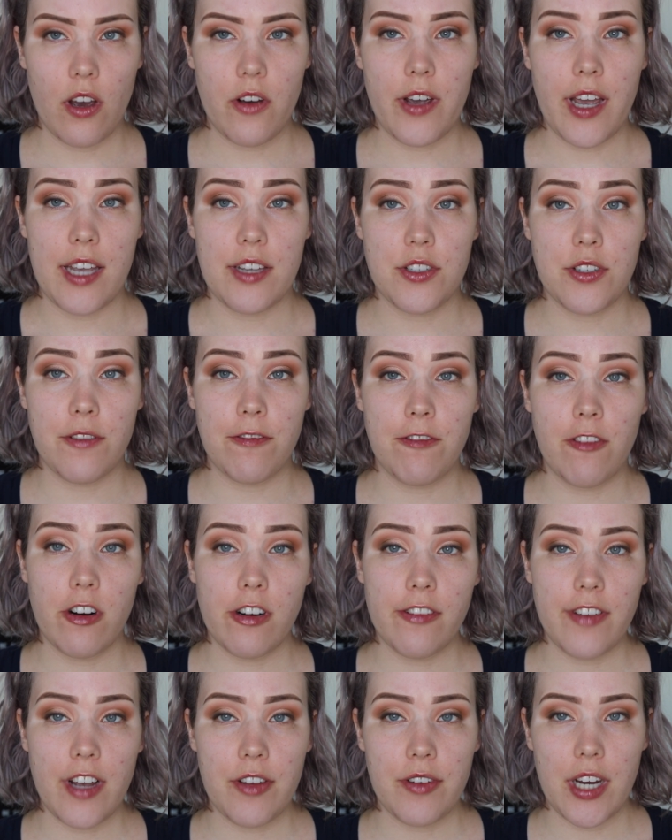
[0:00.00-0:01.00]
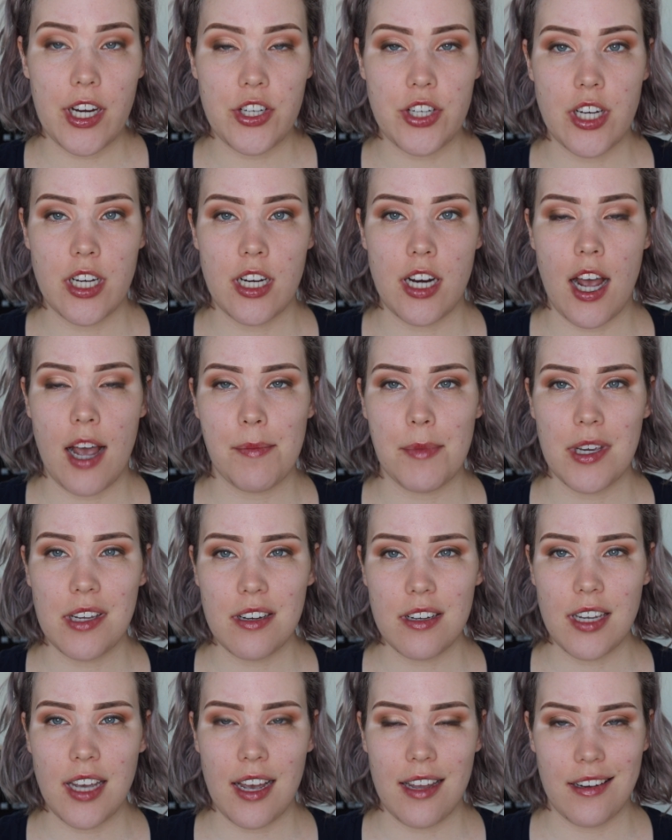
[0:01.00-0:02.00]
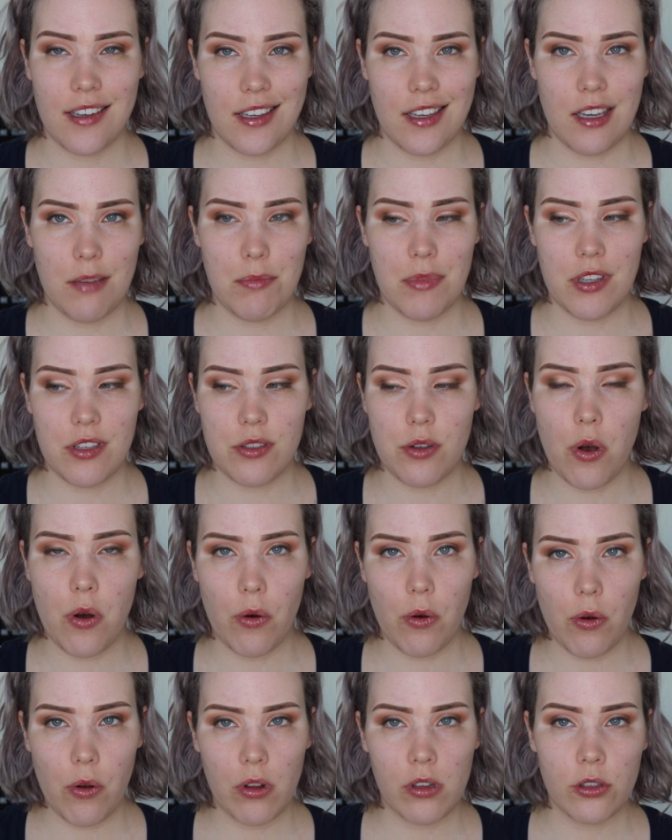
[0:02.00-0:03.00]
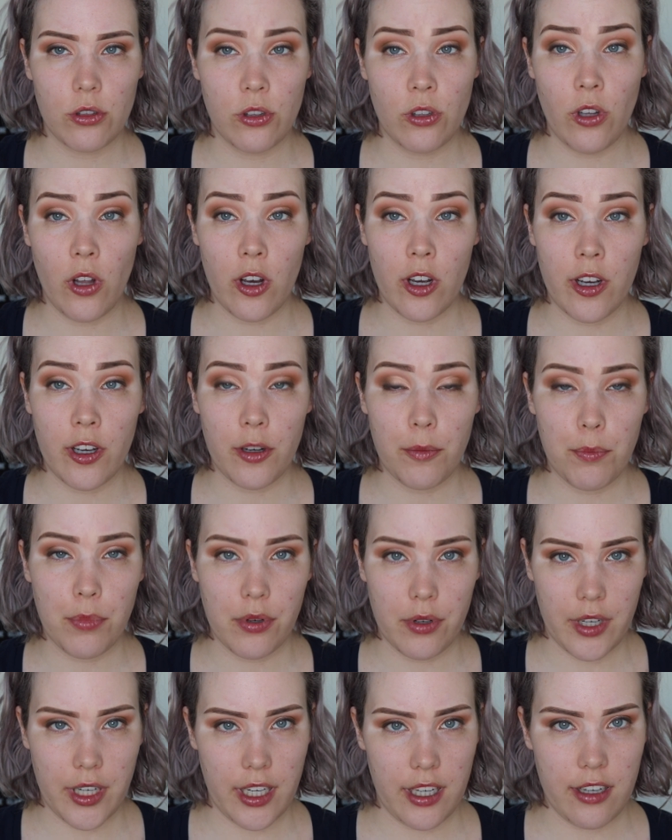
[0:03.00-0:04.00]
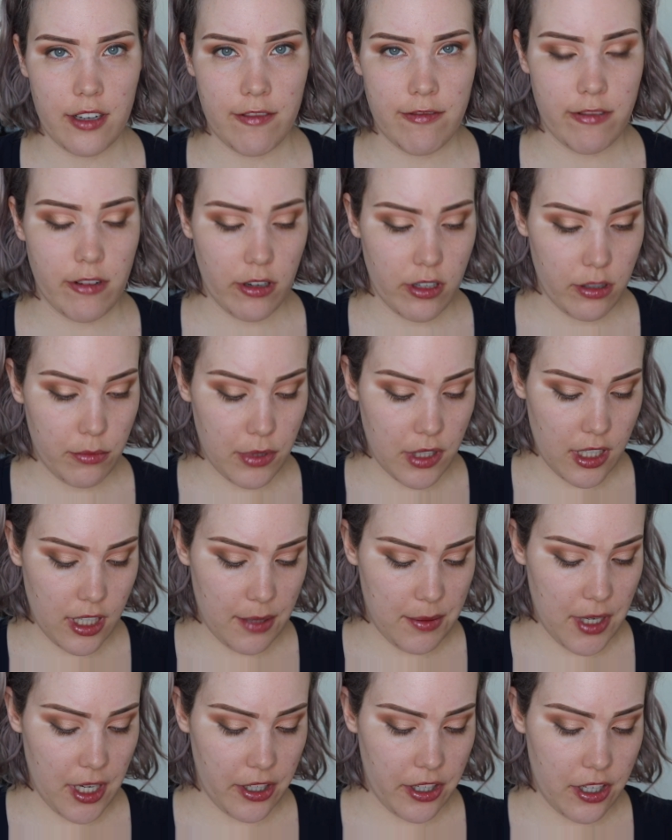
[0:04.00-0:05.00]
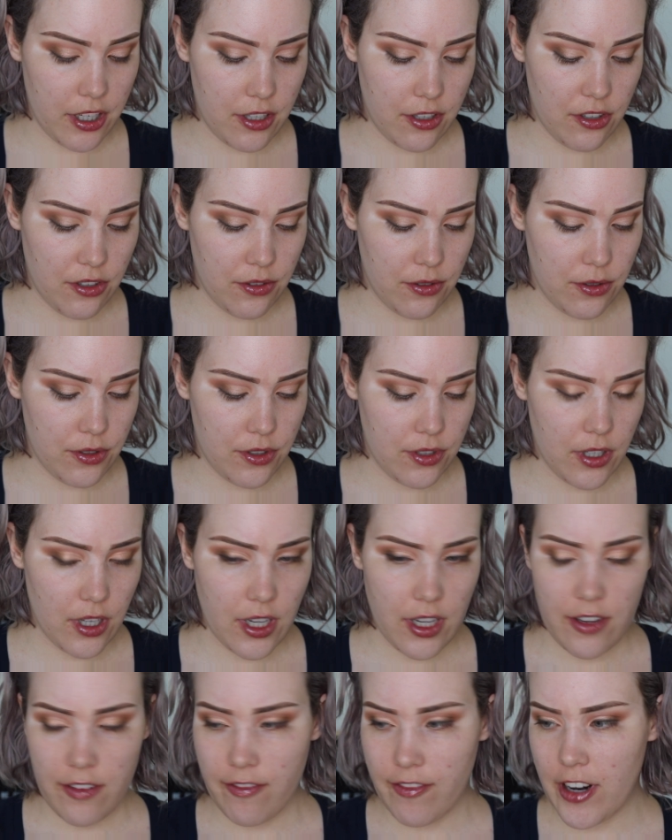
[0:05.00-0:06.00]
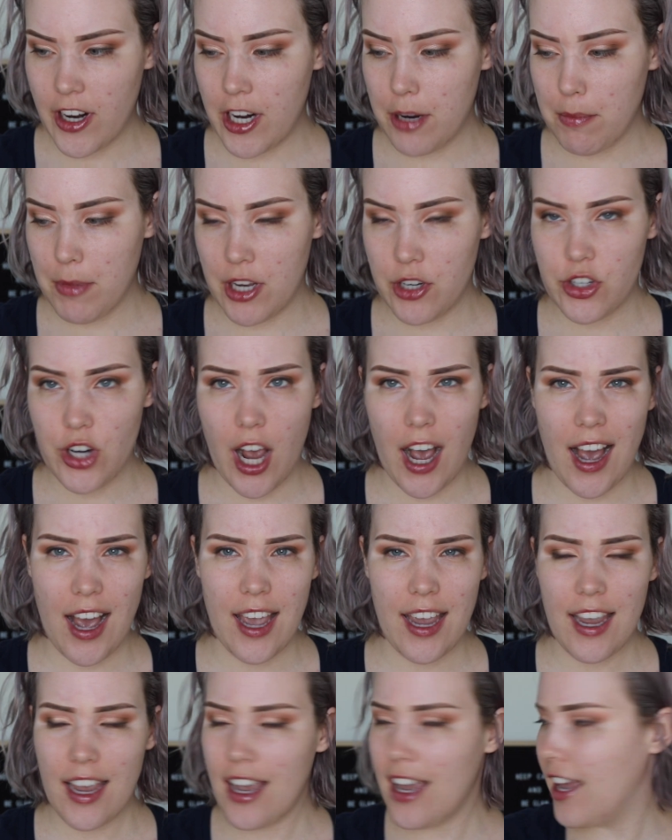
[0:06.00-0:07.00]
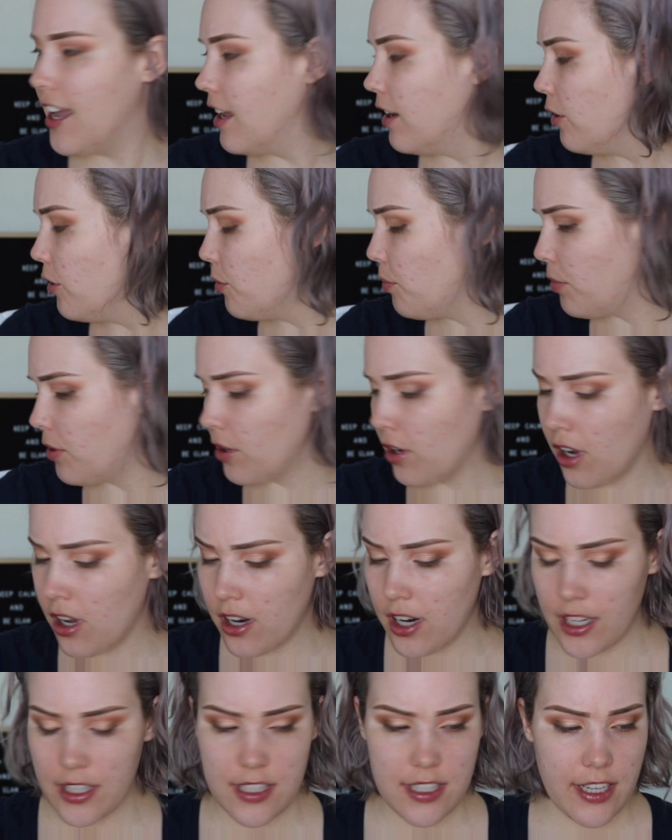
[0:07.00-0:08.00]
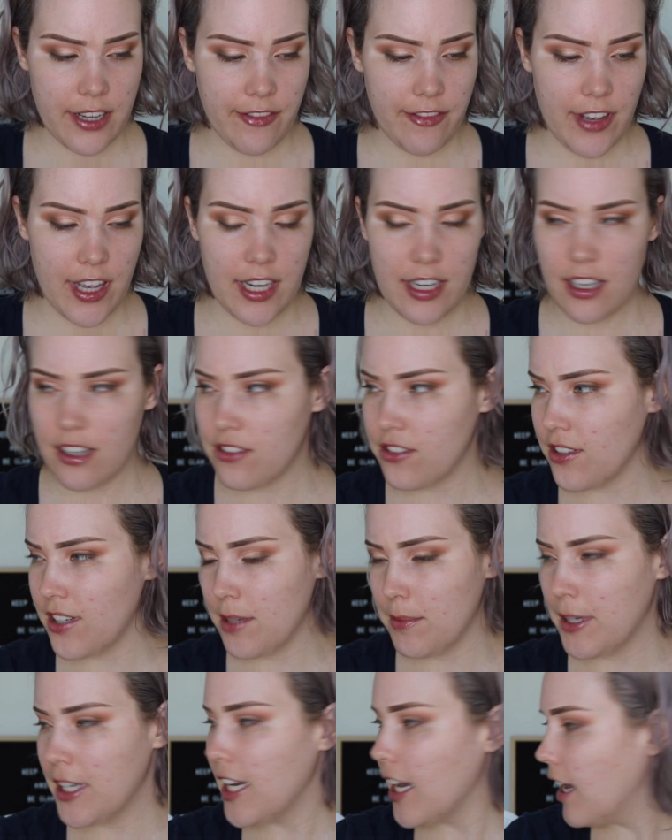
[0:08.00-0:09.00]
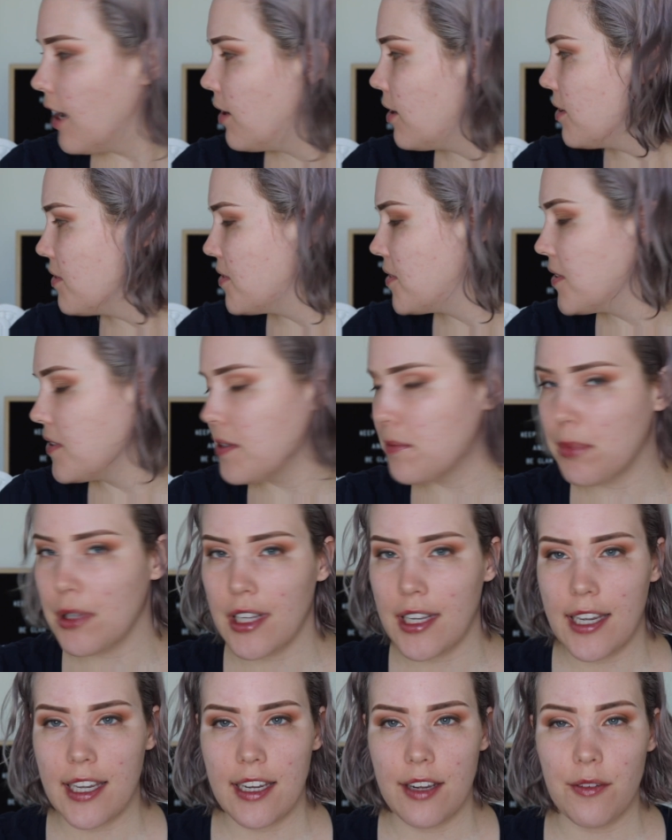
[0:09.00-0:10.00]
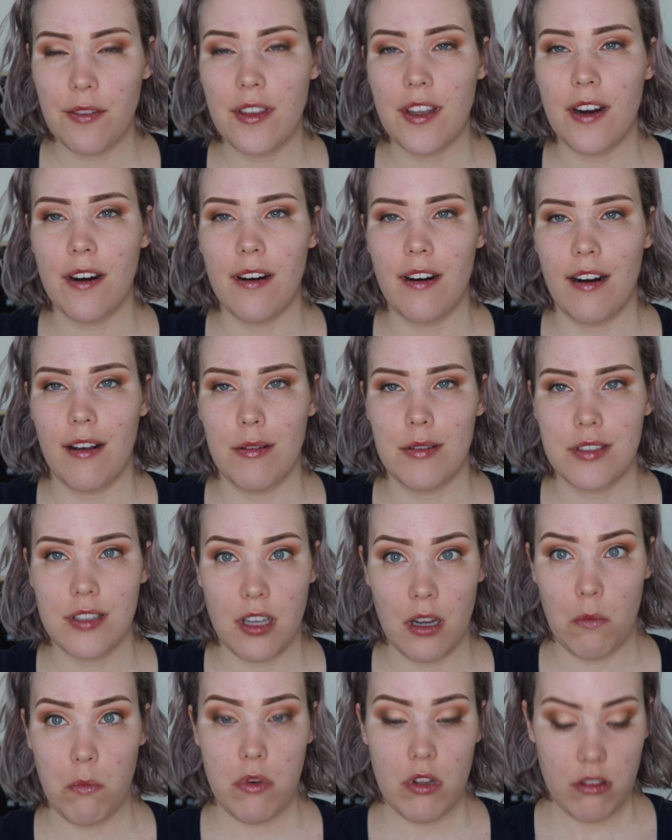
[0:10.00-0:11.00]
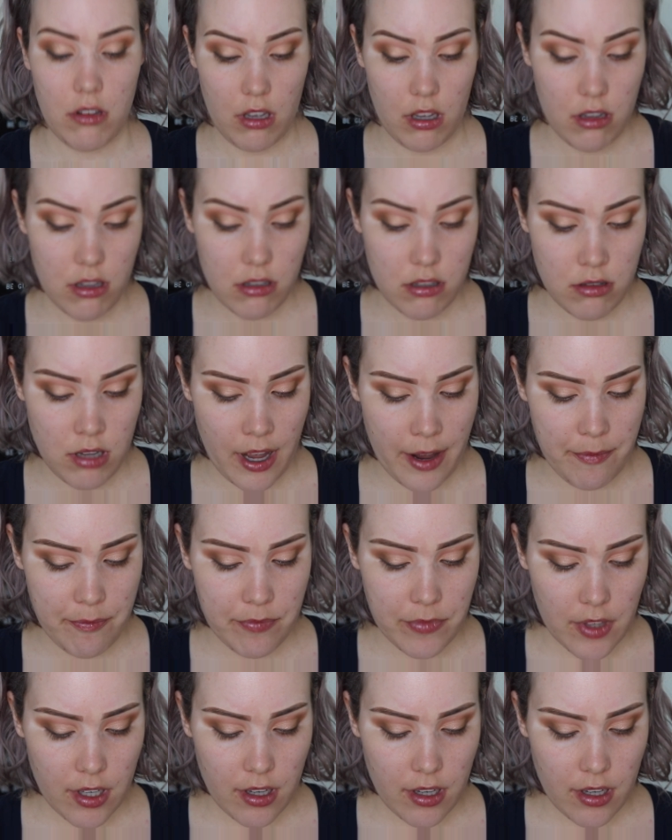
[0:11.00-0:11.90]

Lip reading: Okay, so for foundation, I'm gonna kind of keep this whole look pretty affordable. I'm not gonna use very much high-end products, if any. Sorry, my cat is just playing out there and I was like, what the hell is that?